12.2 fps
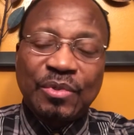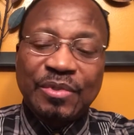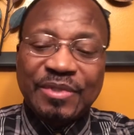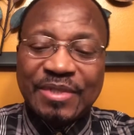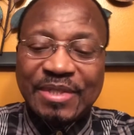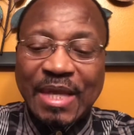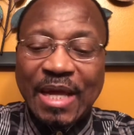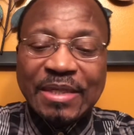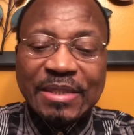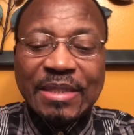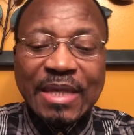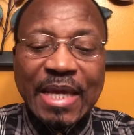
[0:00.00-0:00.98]

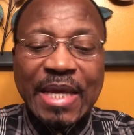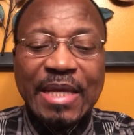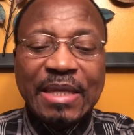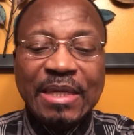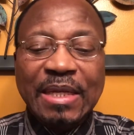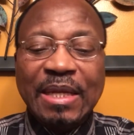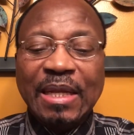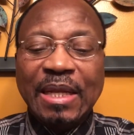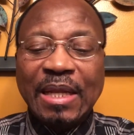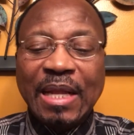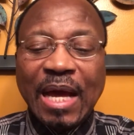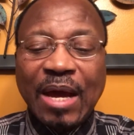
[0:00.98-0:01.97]
stands in
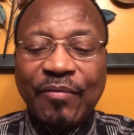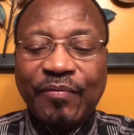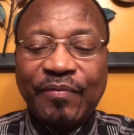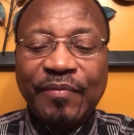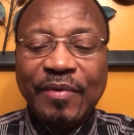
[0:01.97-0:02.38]
love